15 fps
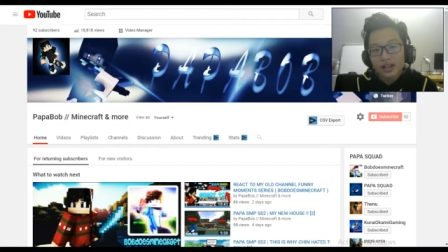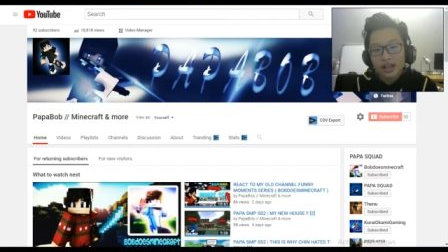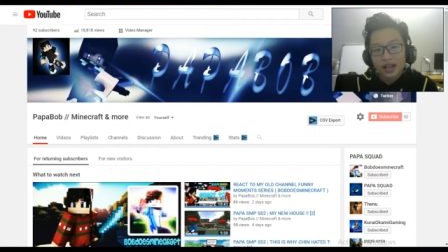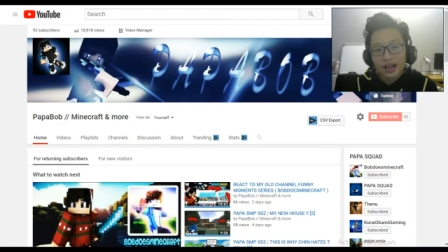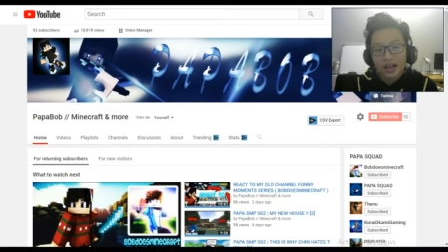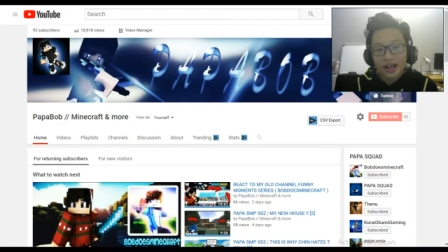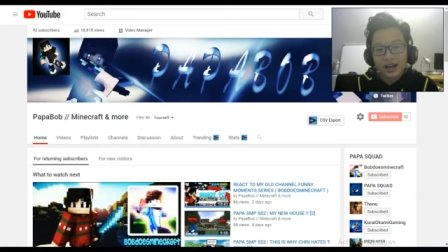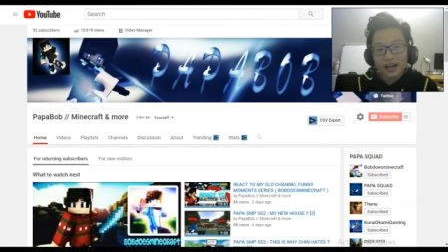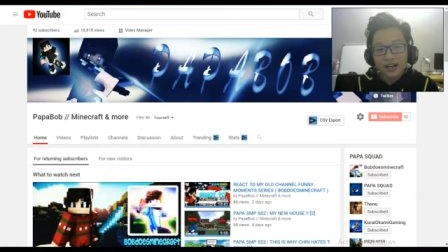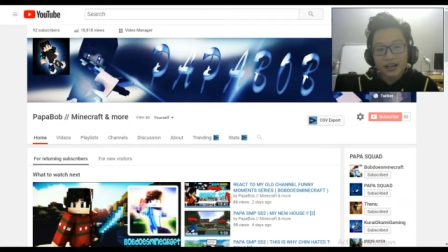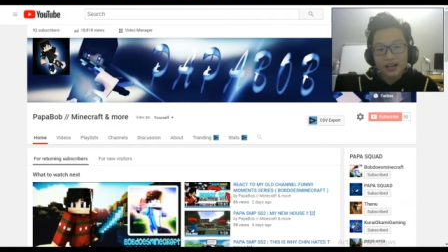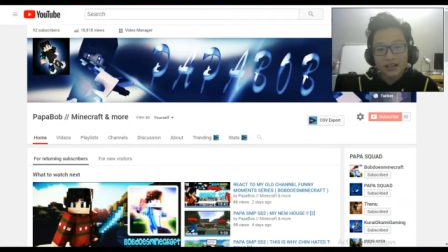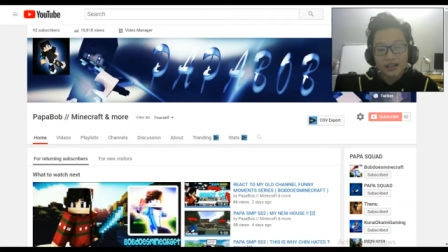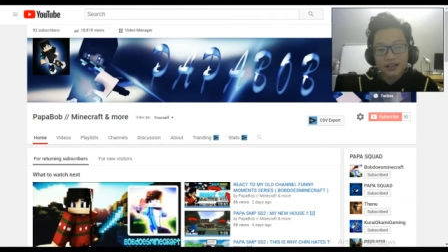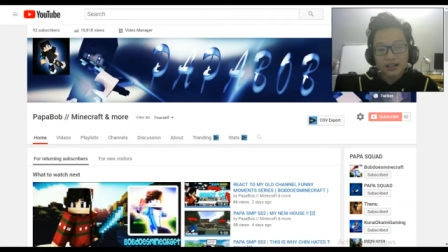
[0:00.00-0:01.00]

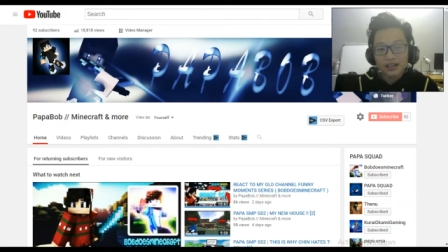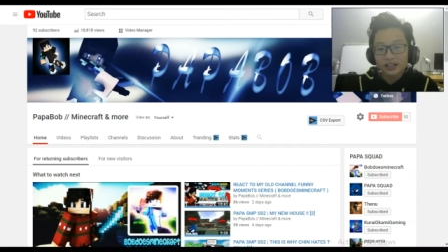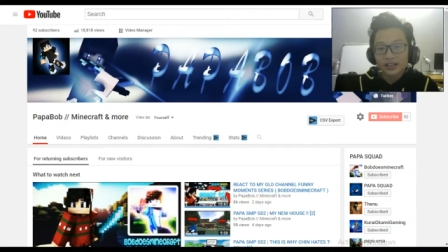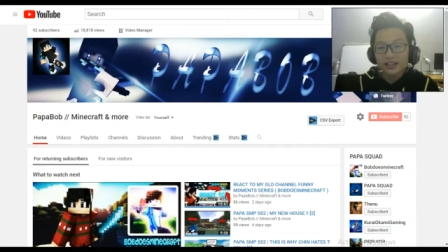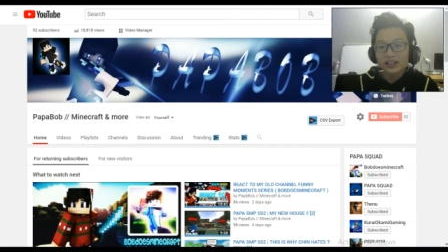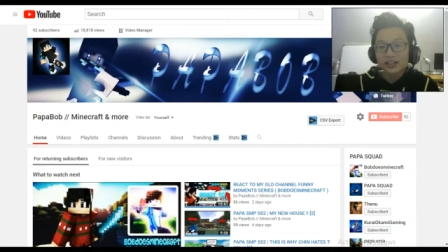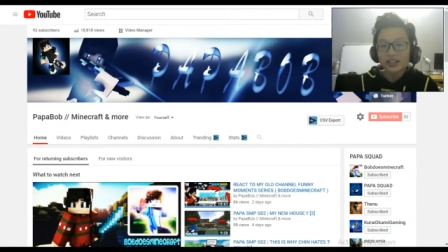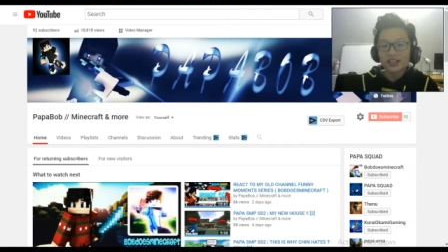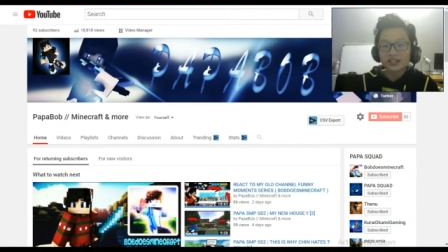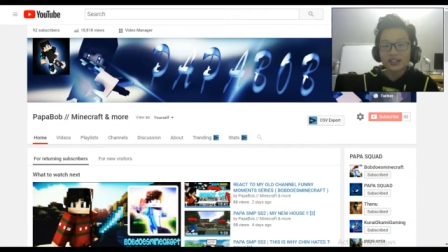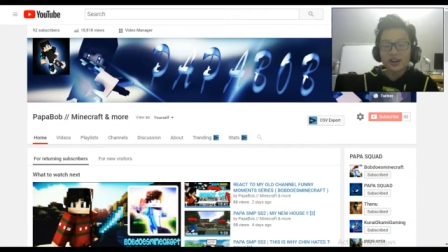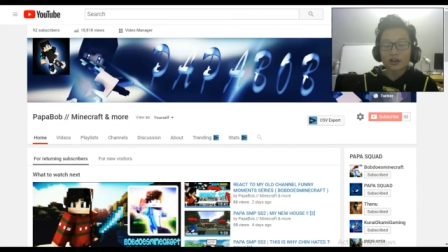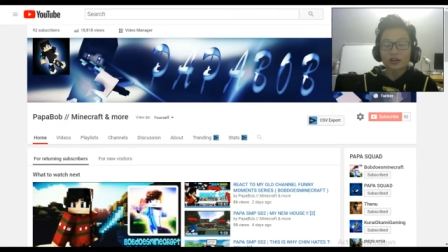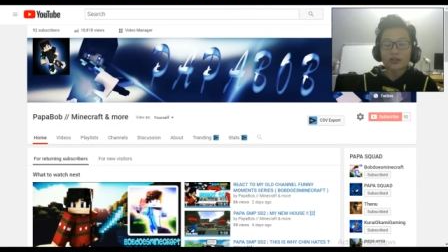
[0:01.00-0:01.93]
And yeah, this is not